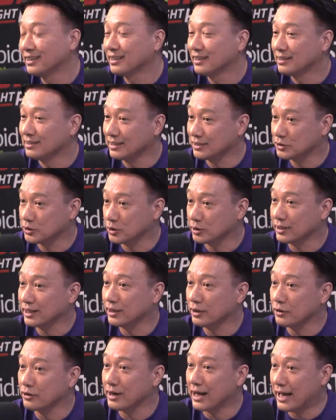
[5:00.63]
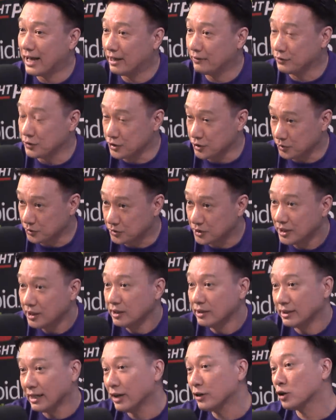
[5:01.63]
Let's look at other avenues.
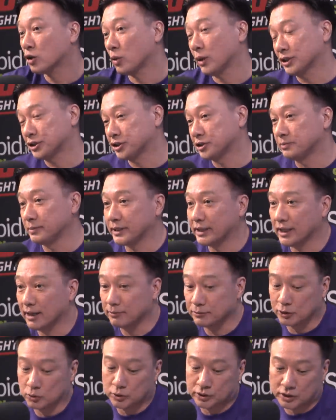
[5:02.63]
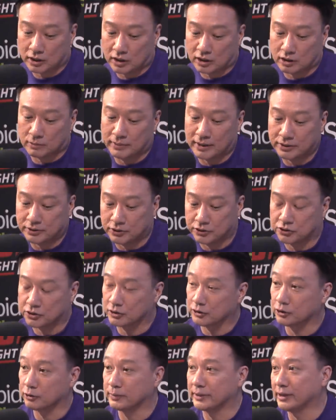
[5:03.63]
Mm. Now the question becomes, and we'll talk about this a
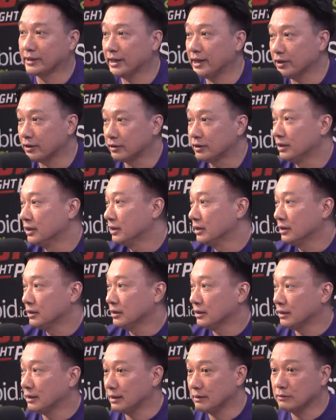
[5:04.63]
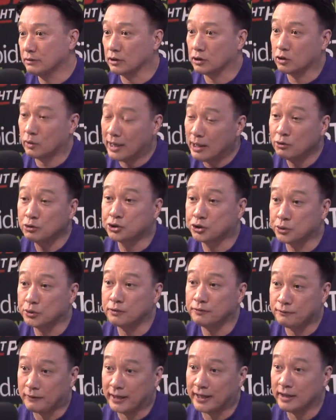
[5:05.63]
little bit later the crown
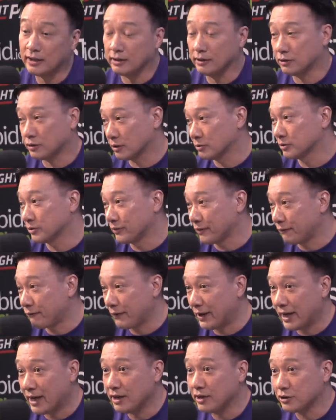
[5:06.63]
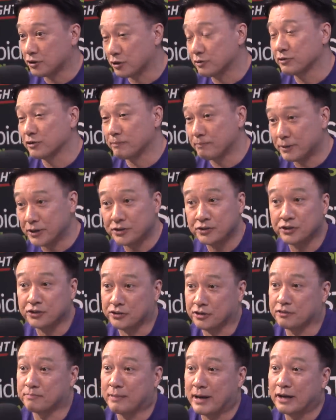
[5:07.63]
jewel fight in terms of a fan, in terms of
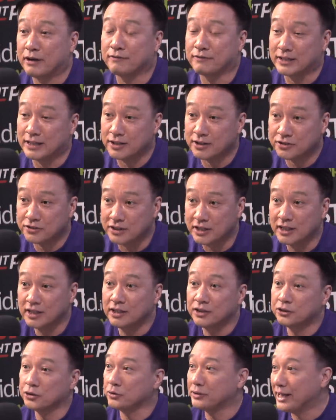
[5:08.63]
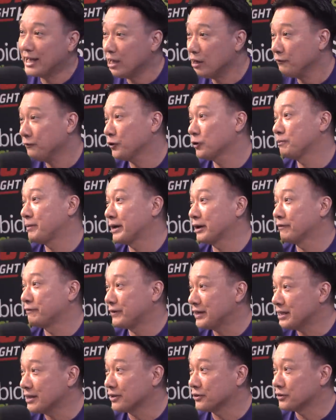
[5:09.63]
business, is Benavidez. Mm-hmm. So now, if you're
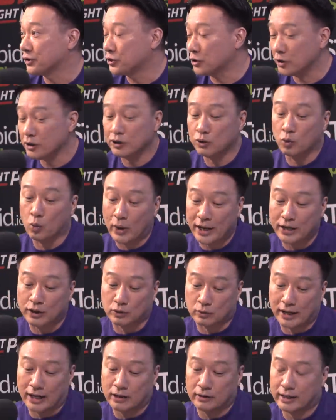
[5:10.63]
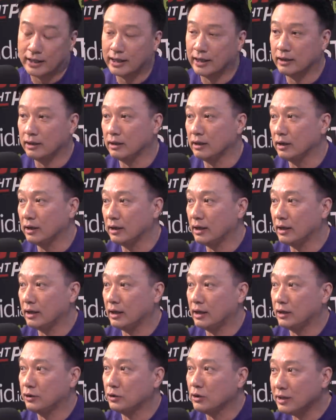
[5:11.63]
Benavidez and you're going to wait around and
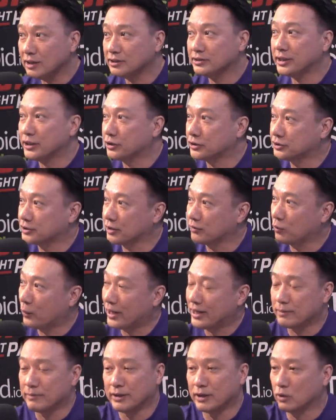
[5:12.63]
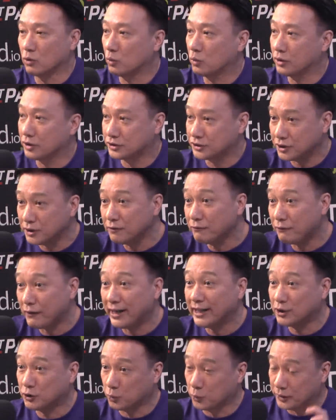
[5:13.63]
you're going to say to yourself, wait a minute, were certain
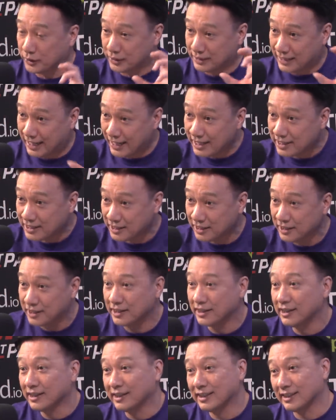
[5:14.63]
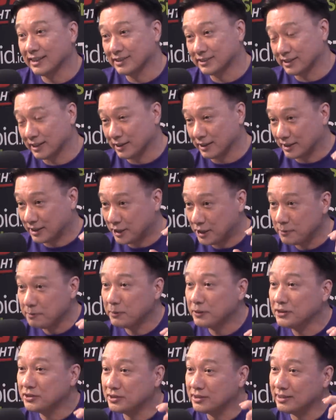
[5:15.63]
fights we like? It's going to keep
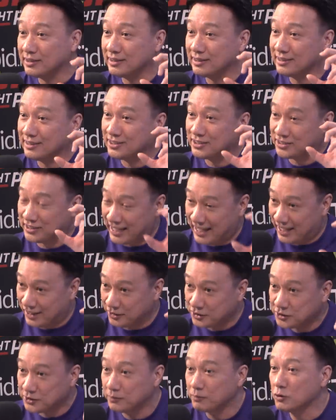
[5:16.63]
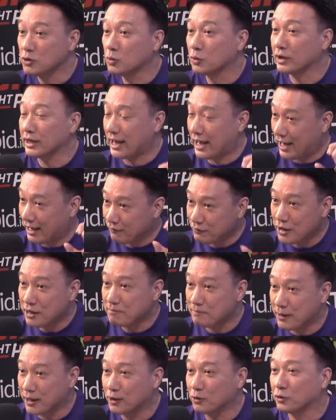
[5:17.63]
us the status. Mm-hmm. We're going to have
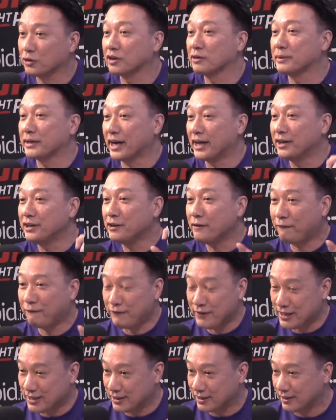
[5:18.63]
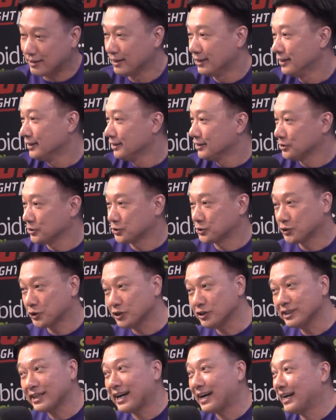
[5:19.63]
that belt. We're going to be undefeated. So
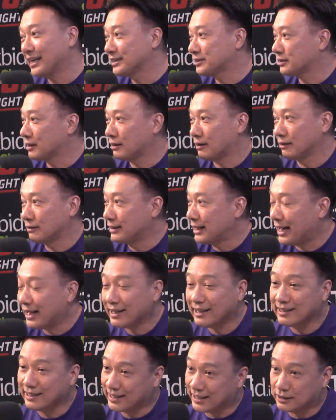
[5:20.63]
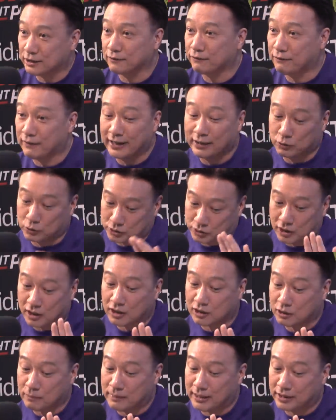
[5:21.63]
certain guys are not going to get the fight, and we'll
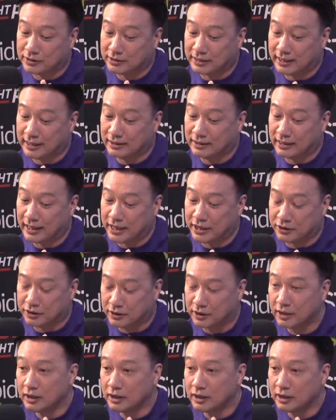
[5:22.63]
talk about that later.